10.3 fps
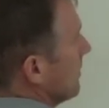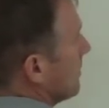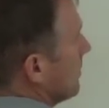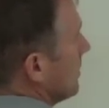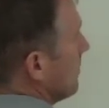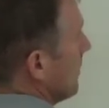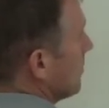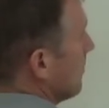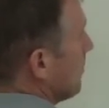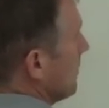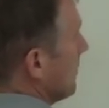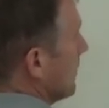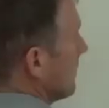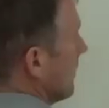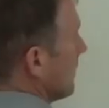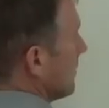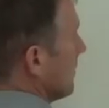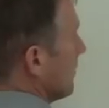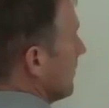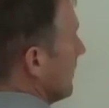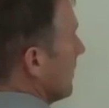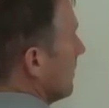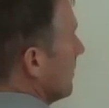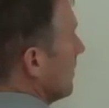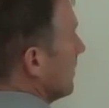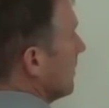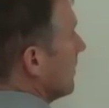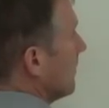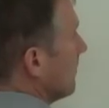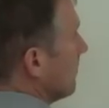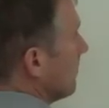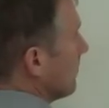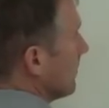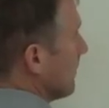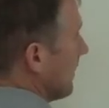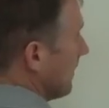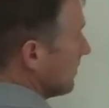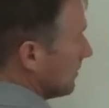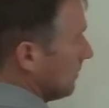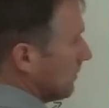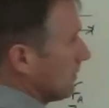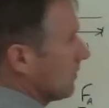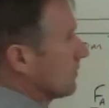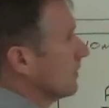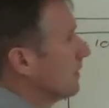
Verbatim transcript: Excuse me, I should have put delta x there for now. But it is 10 meters.